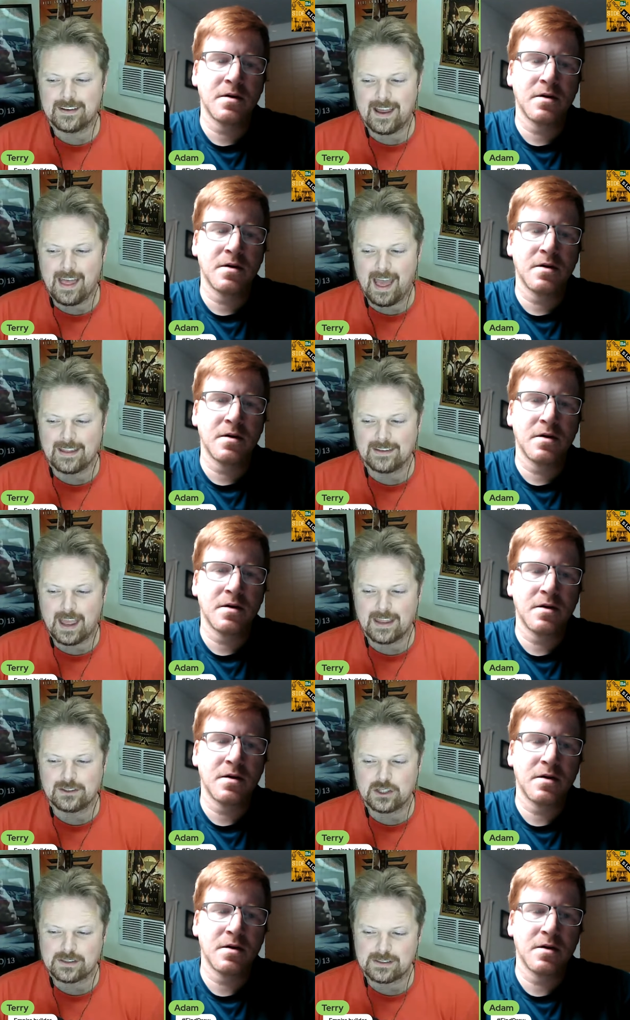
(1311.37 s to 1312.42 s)
Speaker 1: and, and and
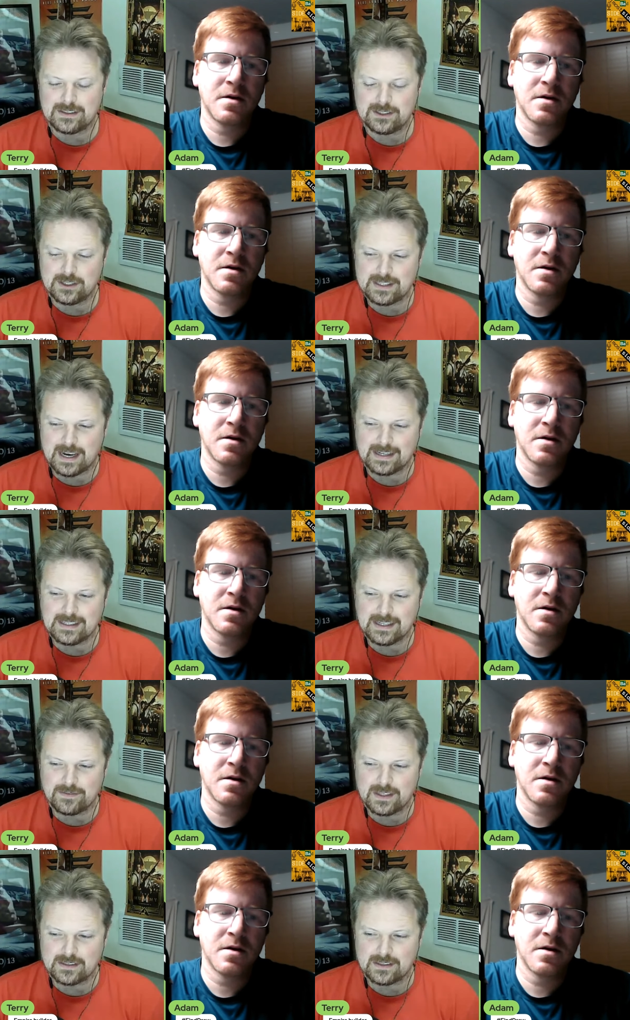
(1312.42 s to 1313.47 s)
just just that idea
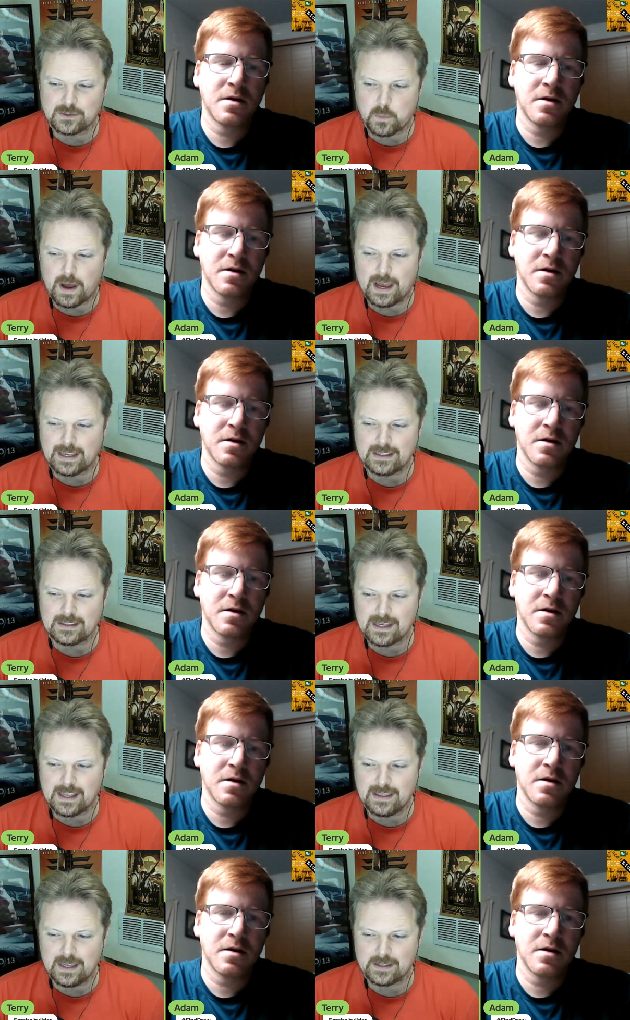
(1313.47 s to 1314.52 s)
of this is why he's
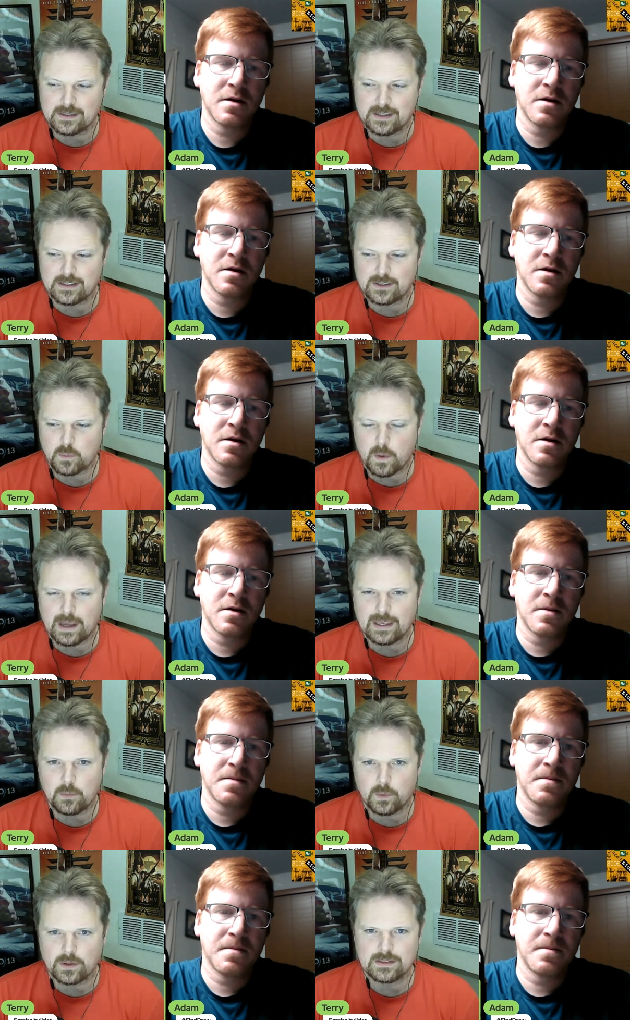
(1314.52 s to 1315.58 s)
in this and this is why he
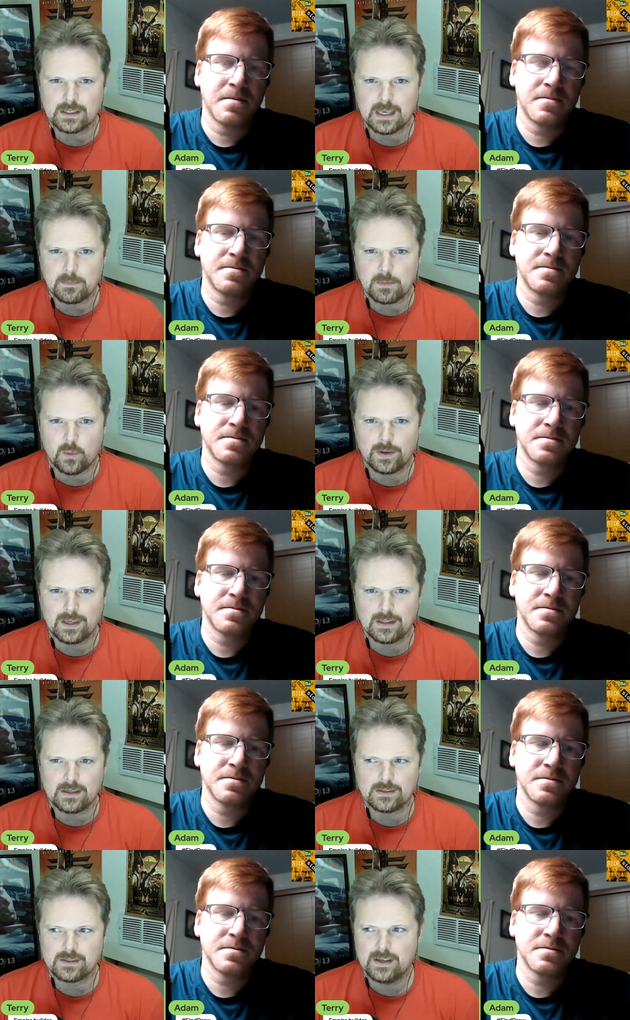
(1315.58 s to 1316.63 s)
wants to keep going in
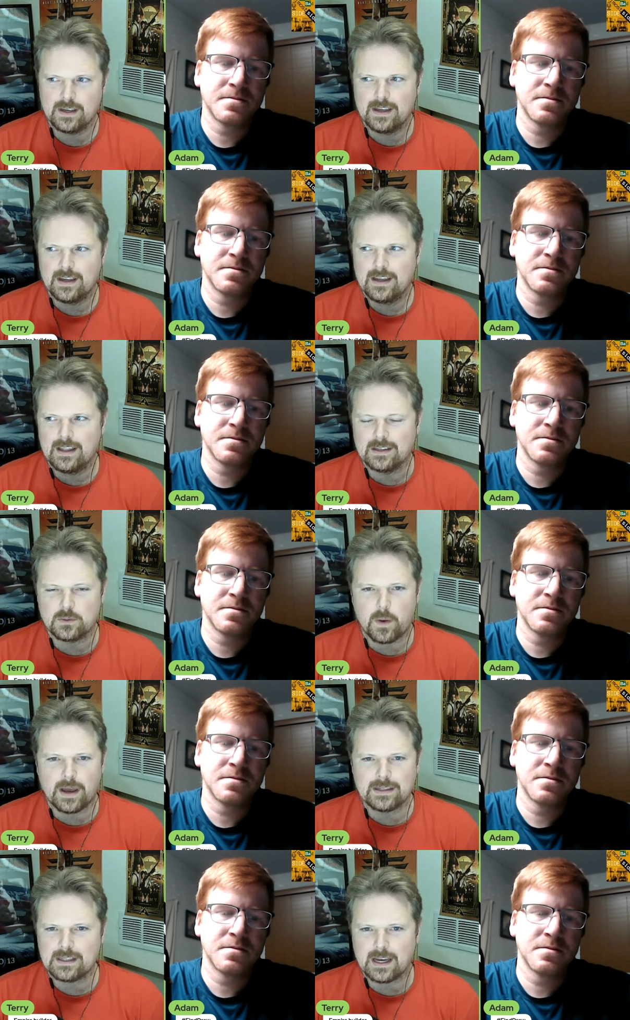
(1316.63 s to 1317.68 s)
this this is why
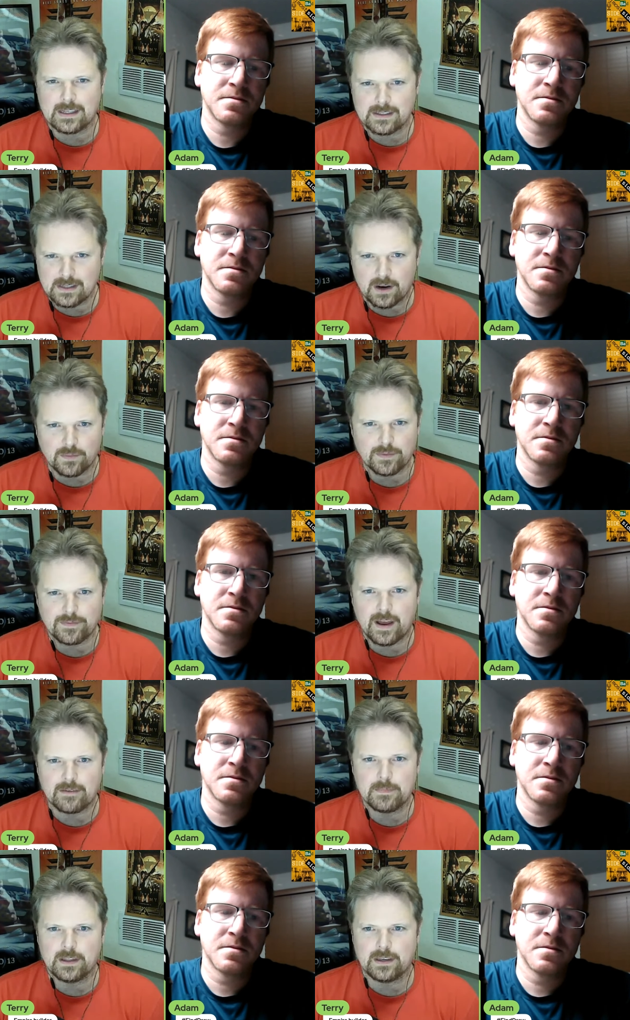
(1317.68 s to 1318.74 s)
he's not going to settle for
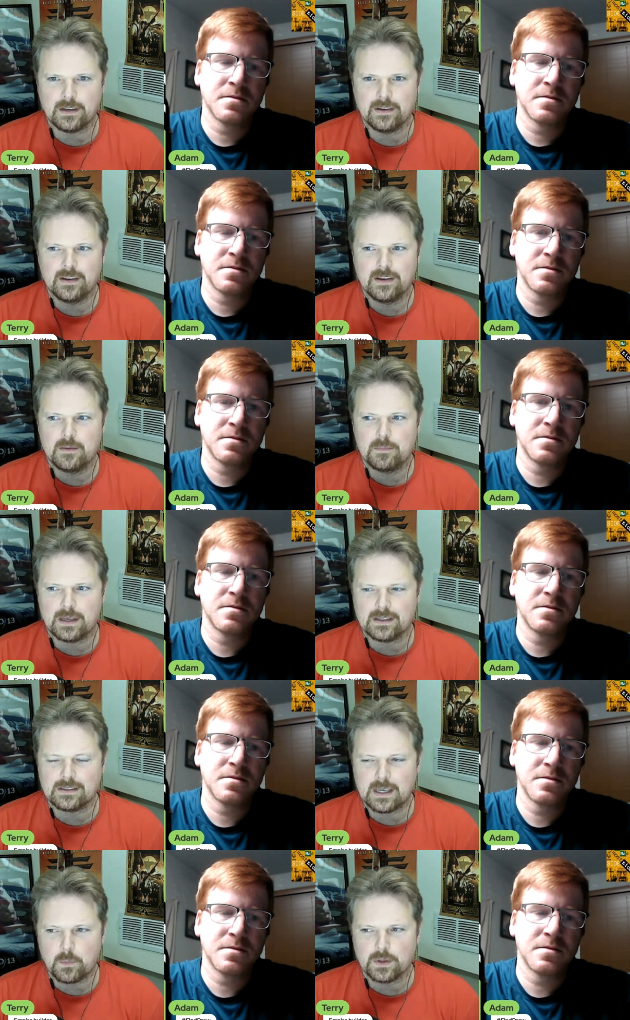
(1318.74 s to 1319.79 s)
five million because
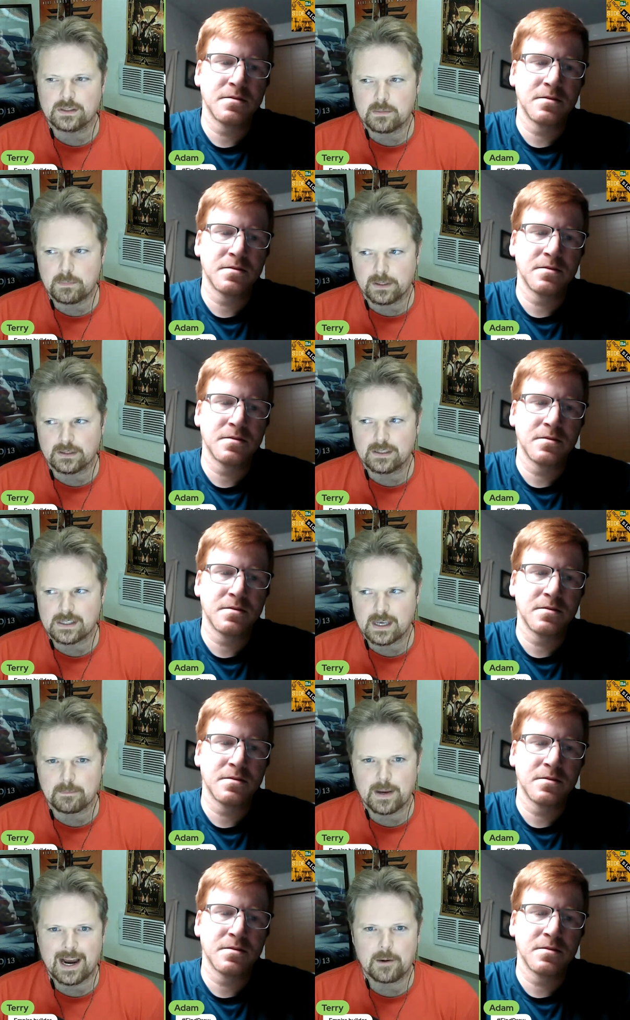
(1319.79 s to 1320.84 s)
he wants to build his
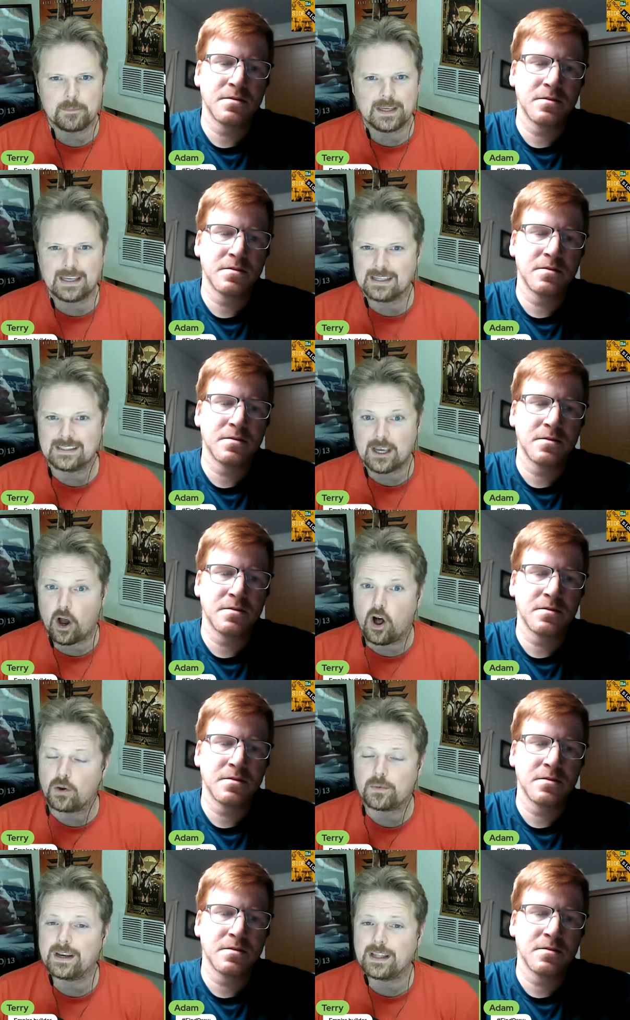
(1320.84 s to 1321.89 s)
empire because he
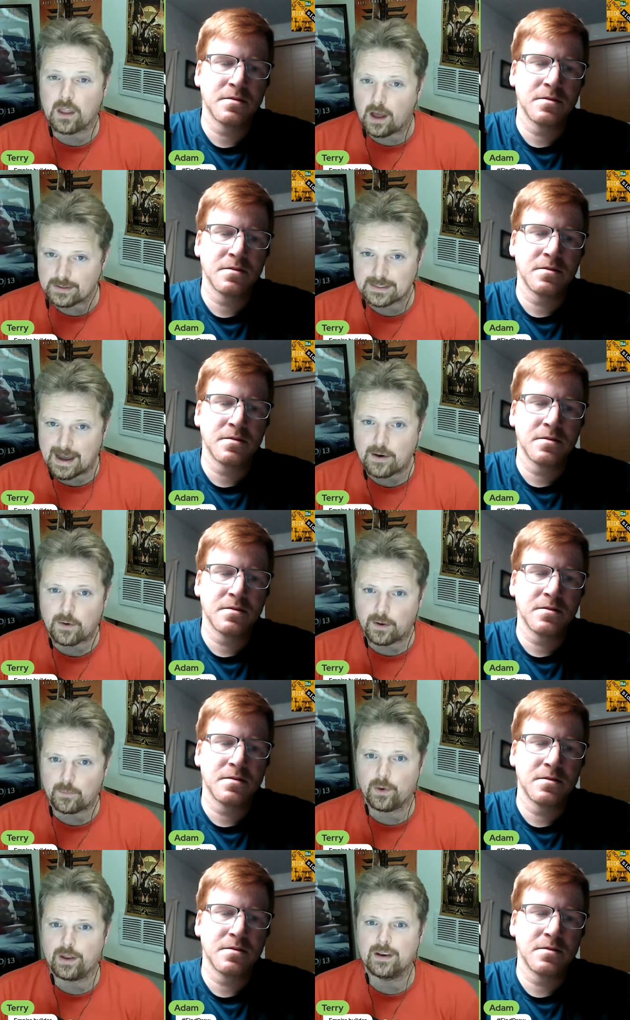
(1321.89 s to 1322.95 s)
already lost out on
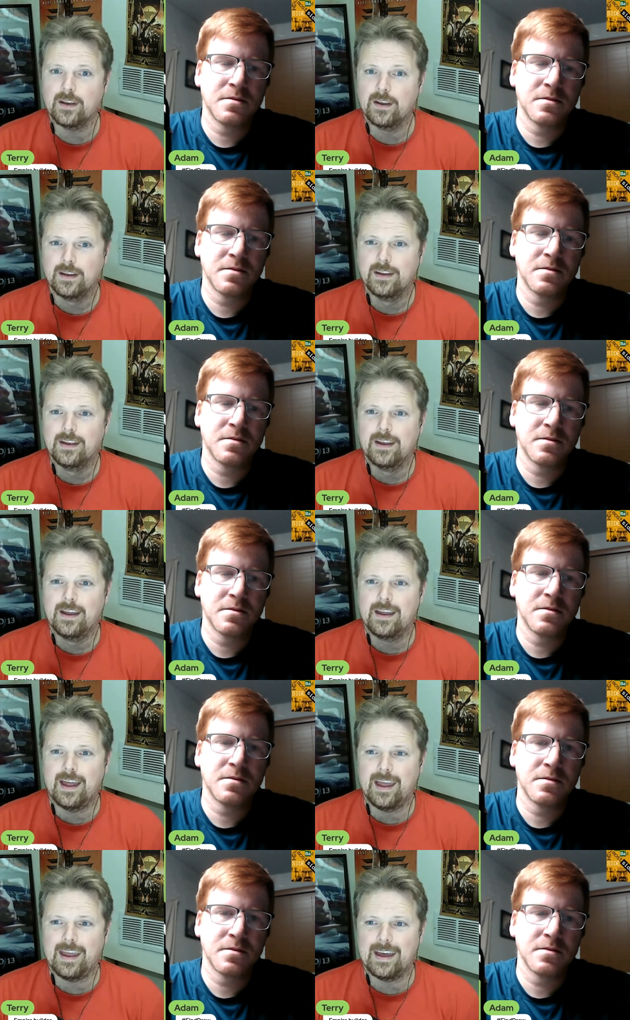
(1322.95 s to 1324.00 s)
one
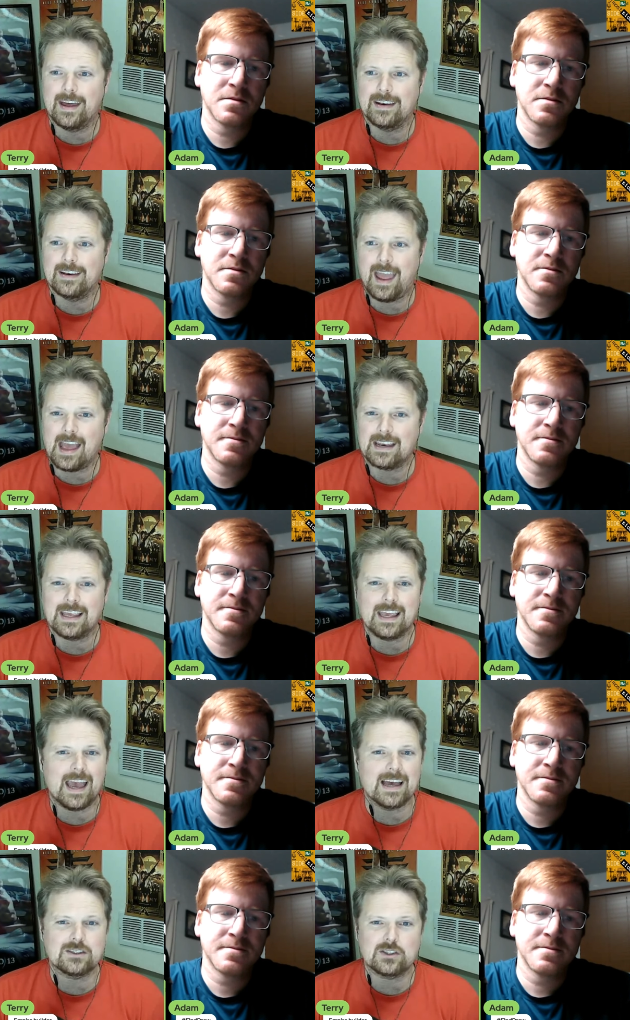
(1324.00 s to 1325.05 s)
and and he
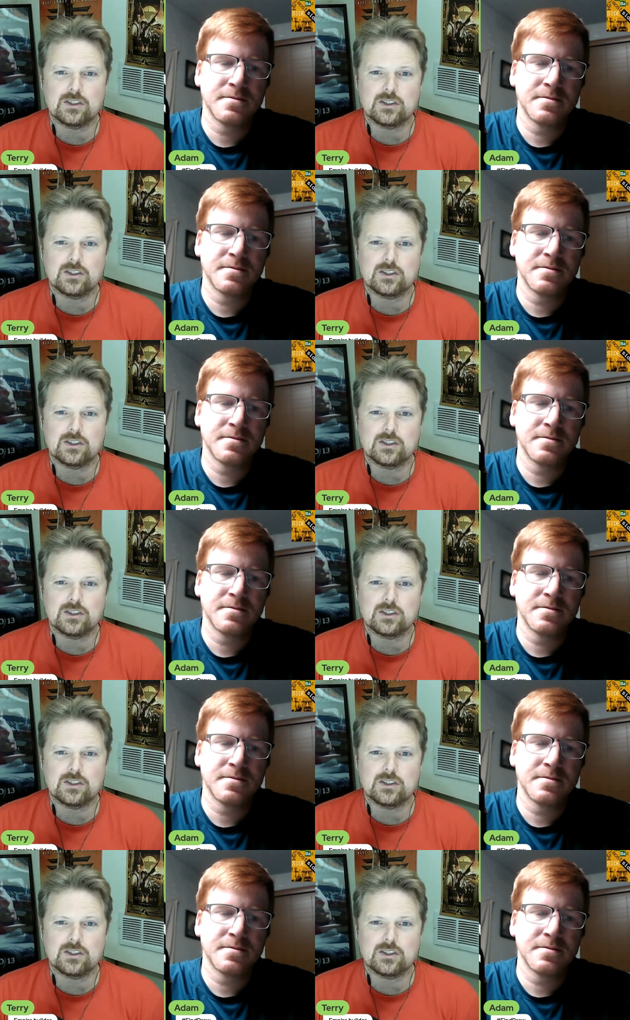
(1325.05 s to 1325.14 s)
has